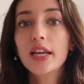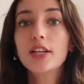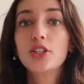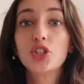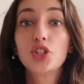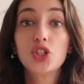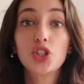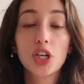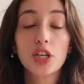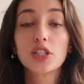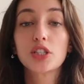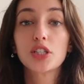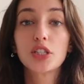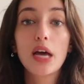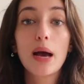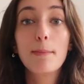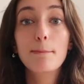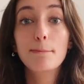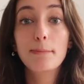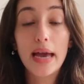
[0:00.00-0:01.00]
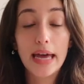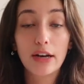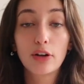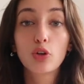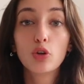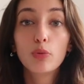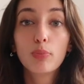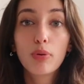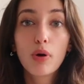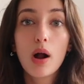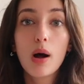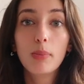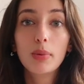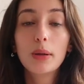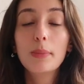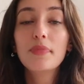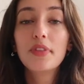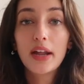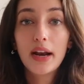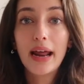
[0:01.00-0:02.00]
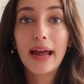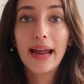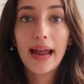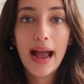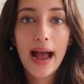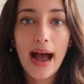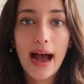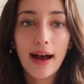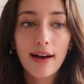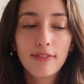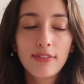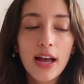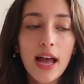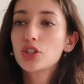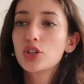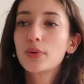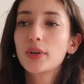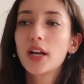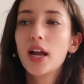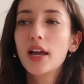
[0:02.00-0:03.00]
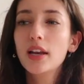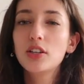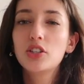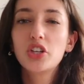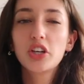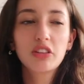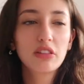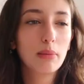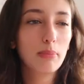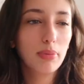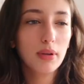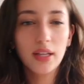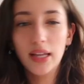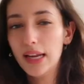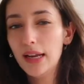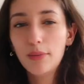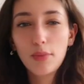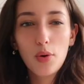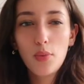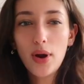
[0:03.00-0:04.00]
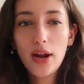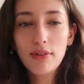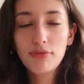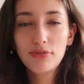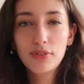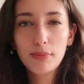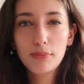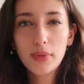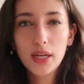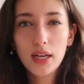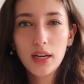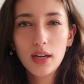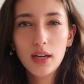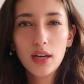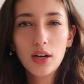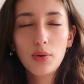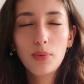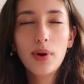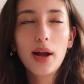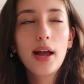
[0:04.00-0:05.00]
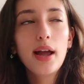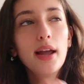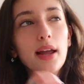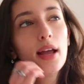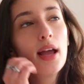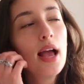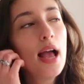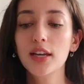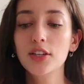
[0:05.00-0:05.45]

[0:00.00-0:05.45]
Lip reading: It's just a medical problem that I have. So it kind of took the blame away from me in a way.